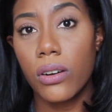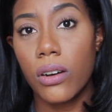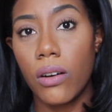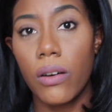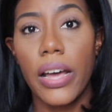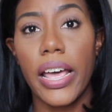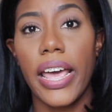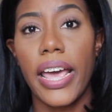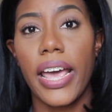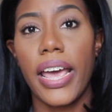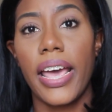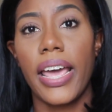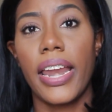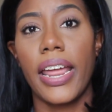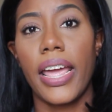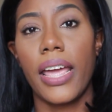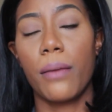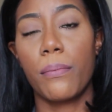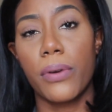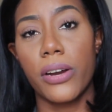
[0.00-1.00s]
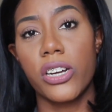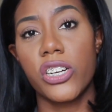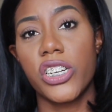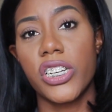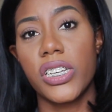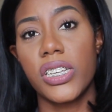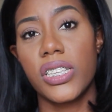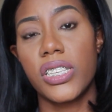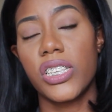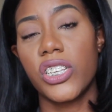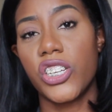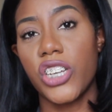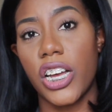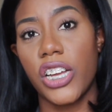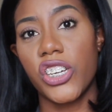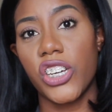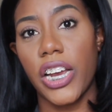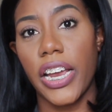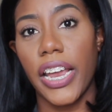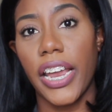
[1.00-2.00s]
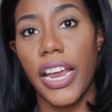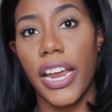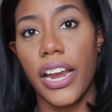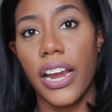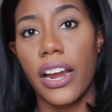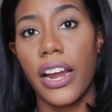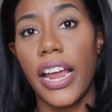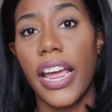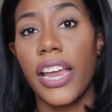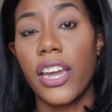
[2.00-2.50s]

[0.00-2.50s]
go ahead and purchase Jaja Hair.